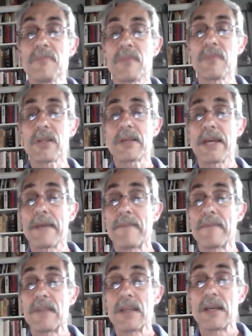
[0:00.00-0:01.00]
Okay.
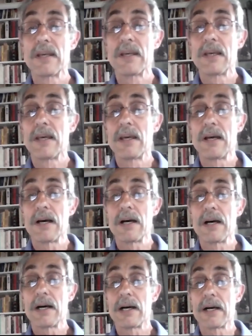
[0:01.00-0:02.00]

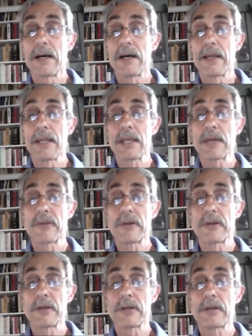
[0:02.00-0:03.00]
Uh, any
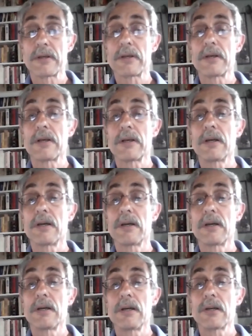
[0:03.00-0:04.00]
other
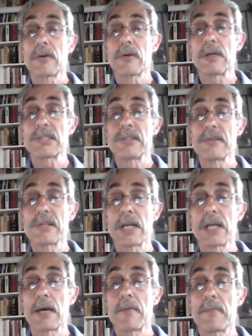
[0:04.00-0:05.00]
questions that
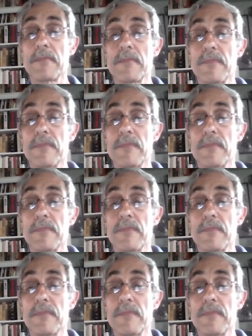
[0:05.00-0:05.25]
I'm?